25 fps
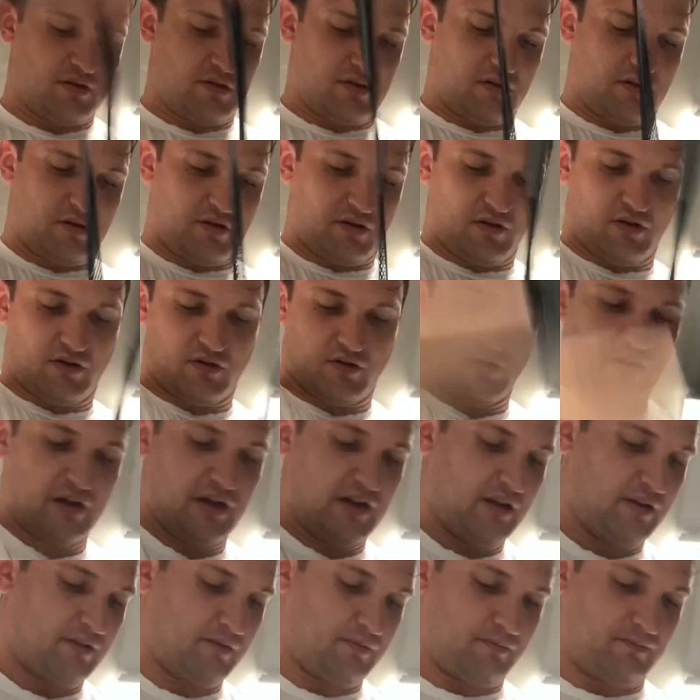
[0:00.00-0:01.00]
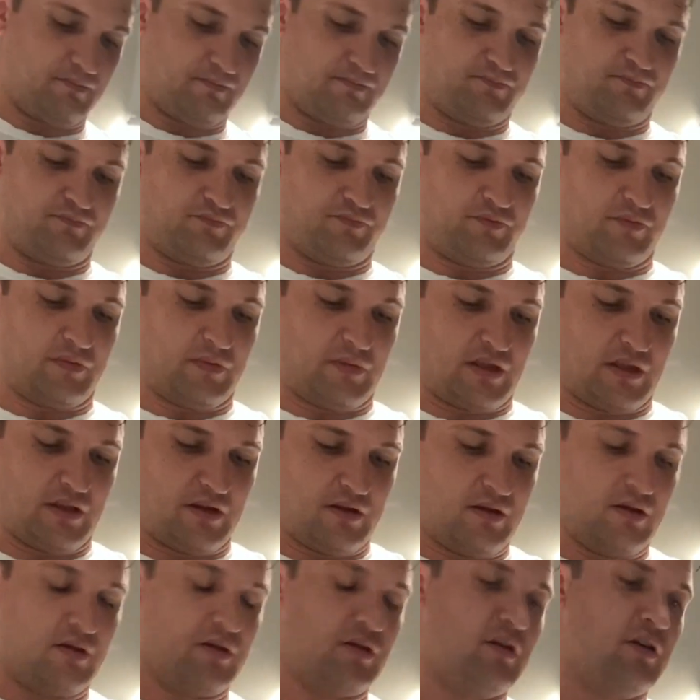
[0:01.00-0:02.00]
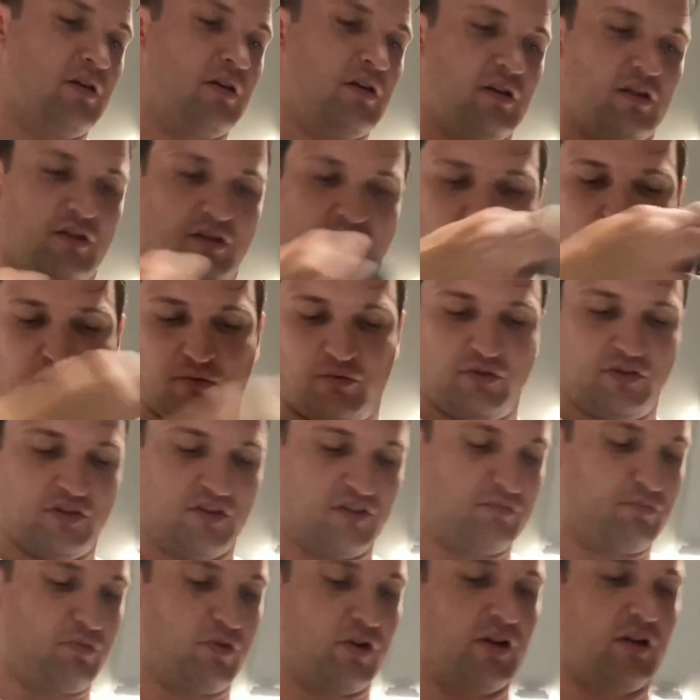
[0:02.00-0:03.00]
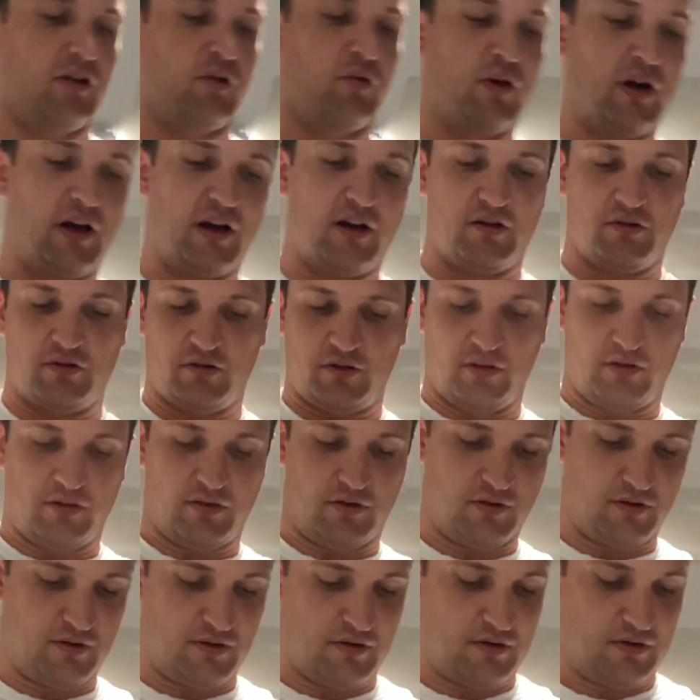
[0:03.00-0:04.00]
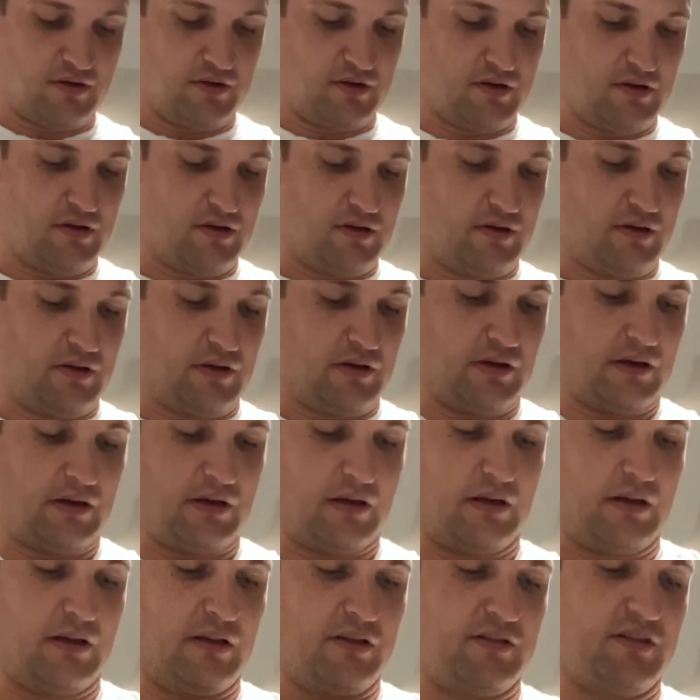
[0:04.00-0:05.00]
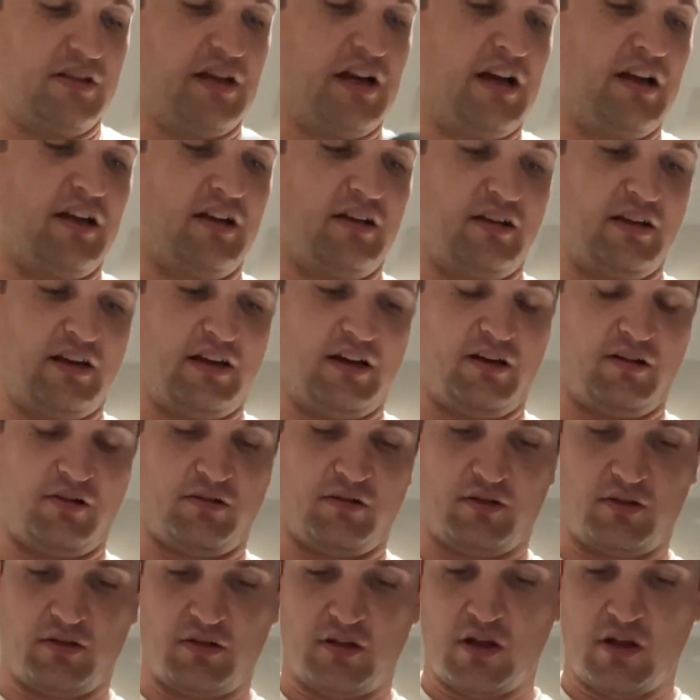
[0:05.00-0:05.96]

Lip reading: All right, now we just bring it around, tie it down.